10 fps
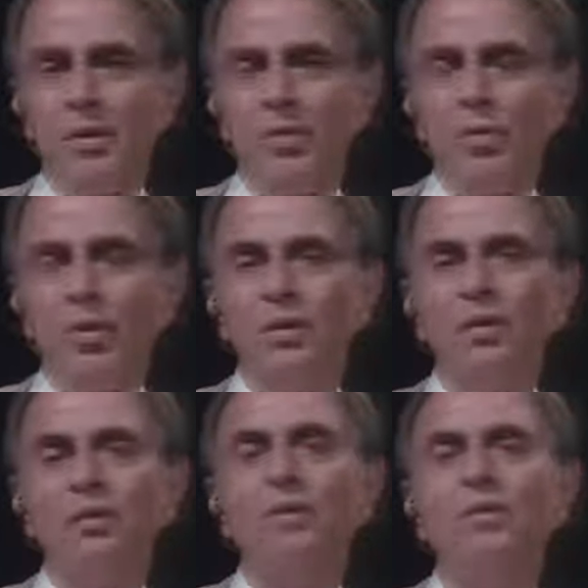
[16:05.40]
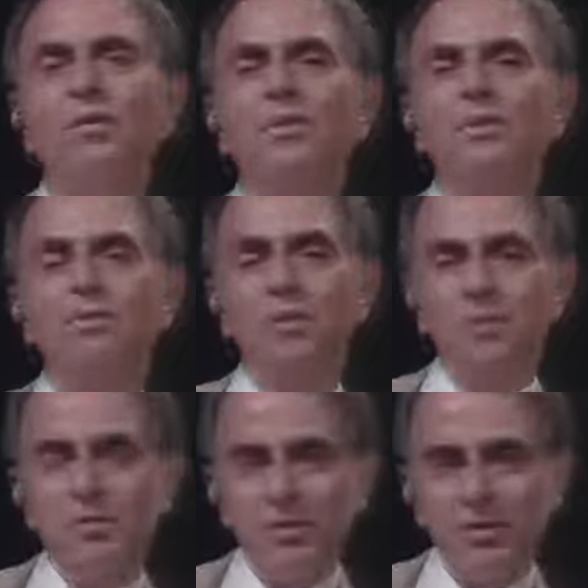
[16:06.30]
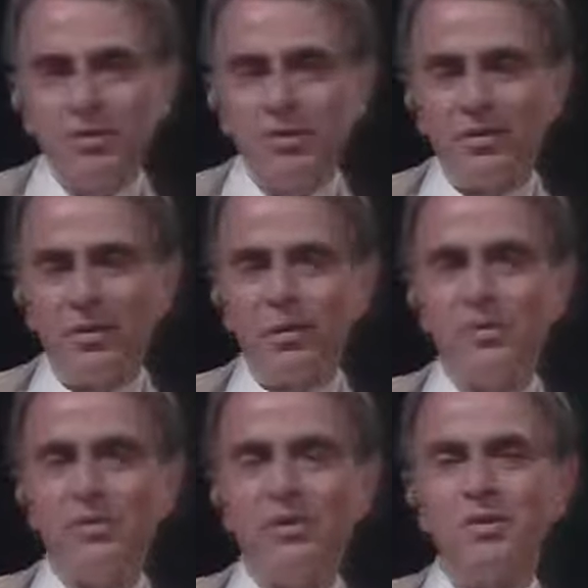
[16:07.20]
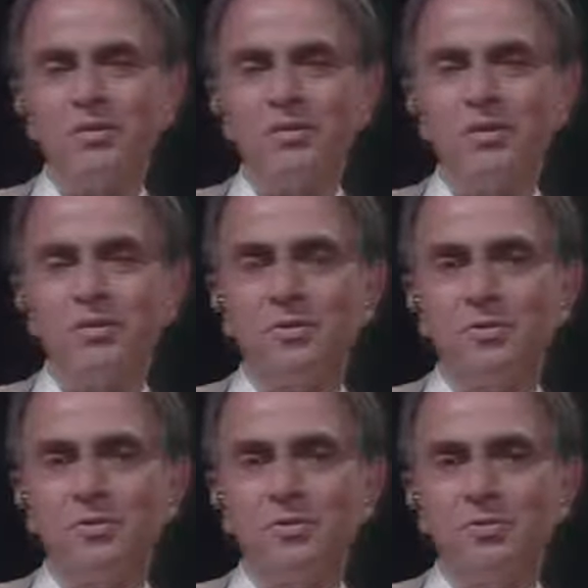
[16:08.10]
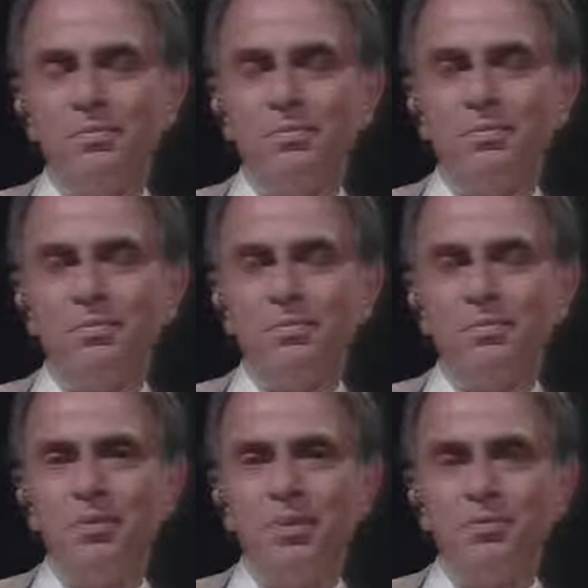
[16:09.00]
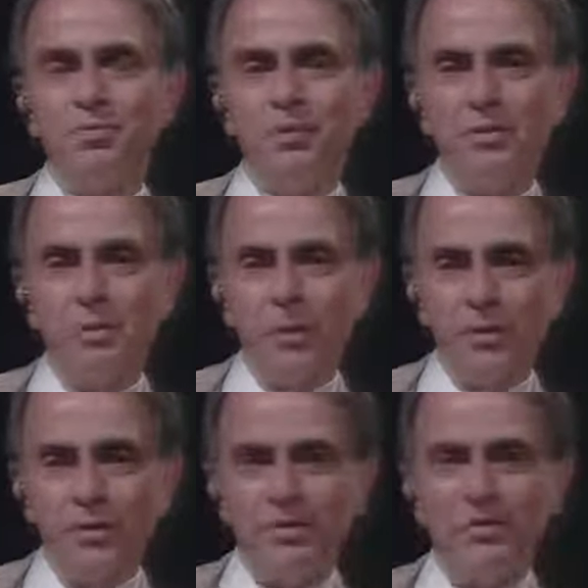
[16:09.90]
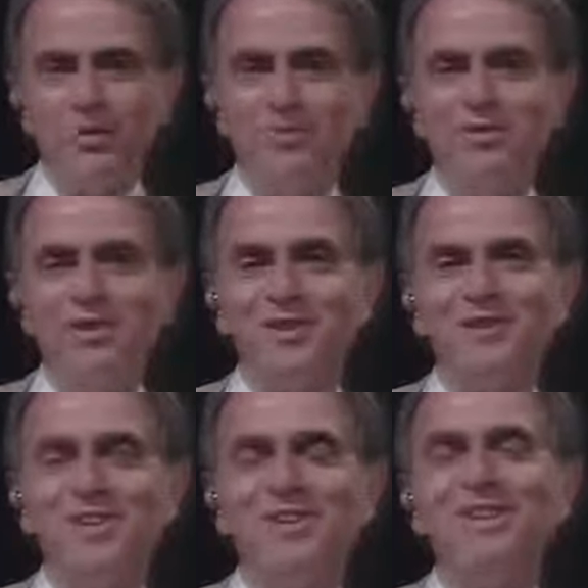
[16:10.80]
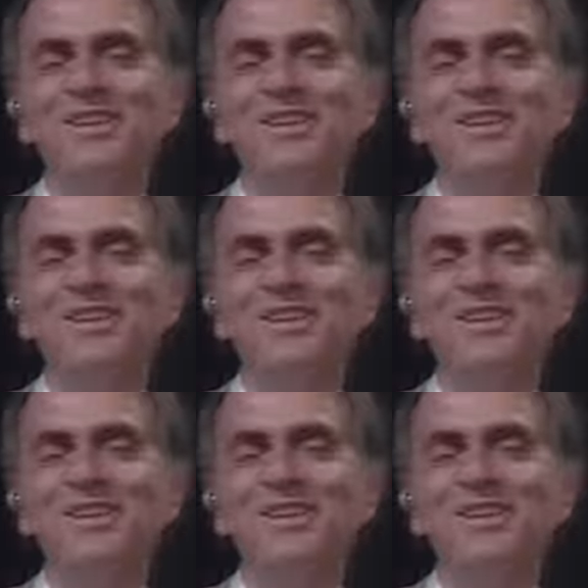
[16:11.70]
Well, the first thing I would say is not to feel bad if it's not